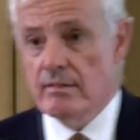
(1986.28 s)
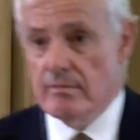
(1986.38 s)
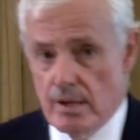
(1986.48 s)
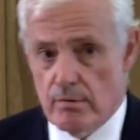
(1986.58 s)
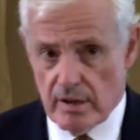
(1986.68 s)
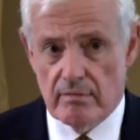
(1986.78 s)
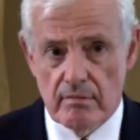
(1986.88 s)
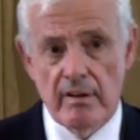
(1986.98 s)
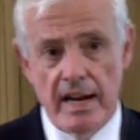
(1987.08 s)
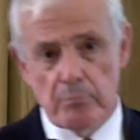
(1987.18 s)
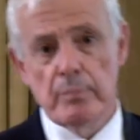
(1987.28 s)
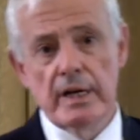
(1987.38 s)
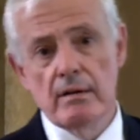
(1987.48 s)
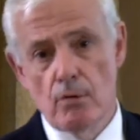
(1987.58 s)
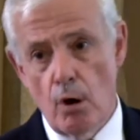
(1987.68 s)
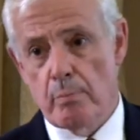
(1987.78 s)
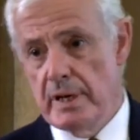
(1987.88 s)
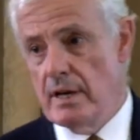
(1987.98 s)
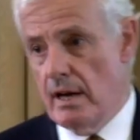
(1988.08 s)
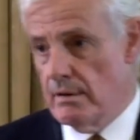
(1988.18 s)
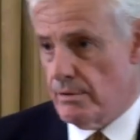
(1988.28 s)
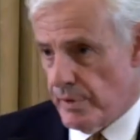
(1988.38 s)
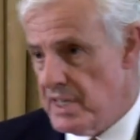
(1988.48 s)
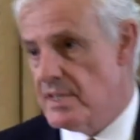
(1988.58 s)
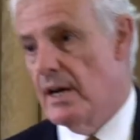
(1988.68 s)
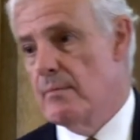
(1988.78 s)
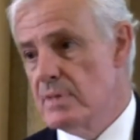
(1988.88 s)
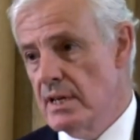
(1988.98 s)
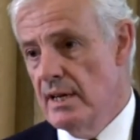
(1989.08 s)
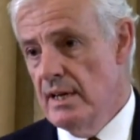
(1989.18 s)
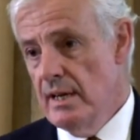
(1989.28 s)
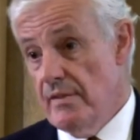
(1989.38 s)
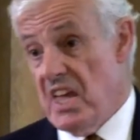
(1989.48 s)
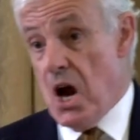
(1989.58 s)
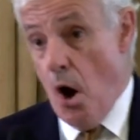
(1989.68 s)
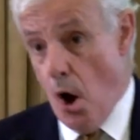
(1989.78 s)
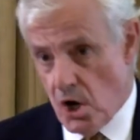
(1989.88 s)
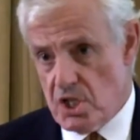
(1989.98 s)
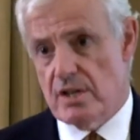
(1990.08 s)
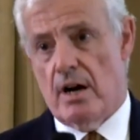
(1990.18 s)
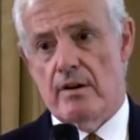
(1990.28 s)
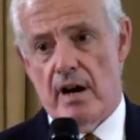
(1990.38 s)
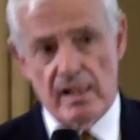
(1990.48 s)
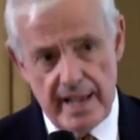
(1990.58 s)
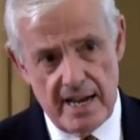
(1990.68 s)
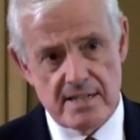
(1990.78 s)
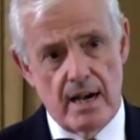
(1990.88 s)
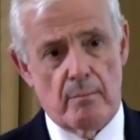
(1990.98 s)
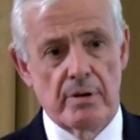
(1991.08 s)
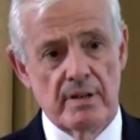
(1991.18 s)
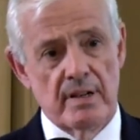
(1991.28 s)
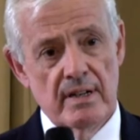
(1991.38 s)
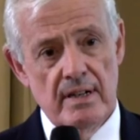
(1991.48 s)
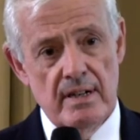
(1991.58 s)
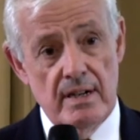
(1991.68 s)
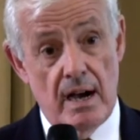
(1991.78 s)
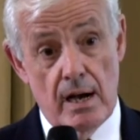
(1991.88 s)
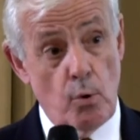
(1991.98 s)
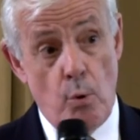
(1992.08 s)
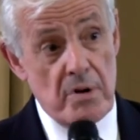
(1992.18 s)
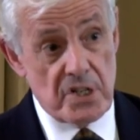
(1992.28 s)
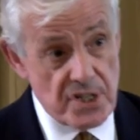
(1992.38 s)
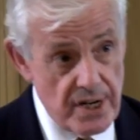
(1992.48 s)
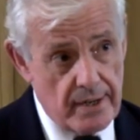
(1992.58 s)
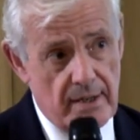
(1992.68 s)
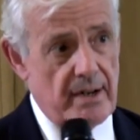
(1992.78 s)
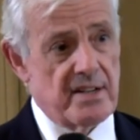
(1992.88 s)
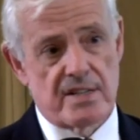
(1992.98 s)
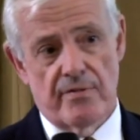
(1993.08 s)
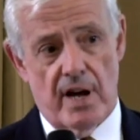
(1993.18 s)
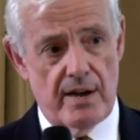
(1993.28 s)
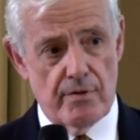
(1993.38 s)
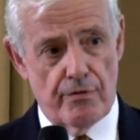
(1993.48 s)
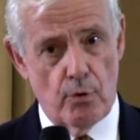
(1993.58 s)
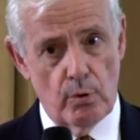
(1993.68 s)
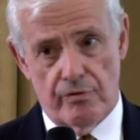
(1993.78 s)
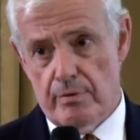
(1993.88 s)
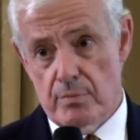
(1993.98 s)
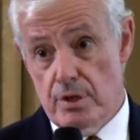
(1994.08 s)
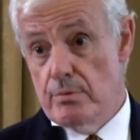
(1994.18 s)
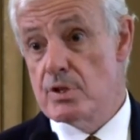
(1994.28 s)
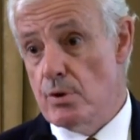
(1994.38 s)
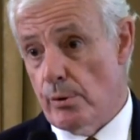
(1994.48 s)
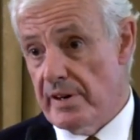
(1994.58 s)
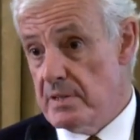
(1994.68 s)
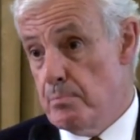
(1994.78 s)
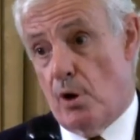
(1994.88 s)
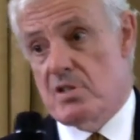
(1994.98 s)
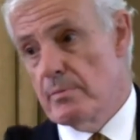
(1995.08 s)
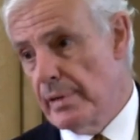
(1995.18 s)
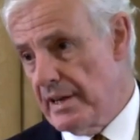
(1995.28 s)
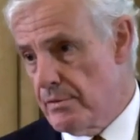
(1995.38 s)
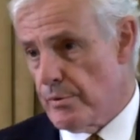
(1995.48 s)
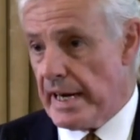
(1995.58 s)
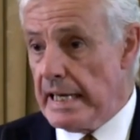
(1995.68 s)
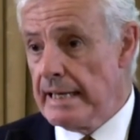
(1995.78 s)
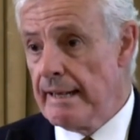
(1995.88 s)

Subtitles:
You can hit me, knock me down 3 times. The odds are I'll get up. I'll almost certainly survive a fall from 2 stories, possibly 3.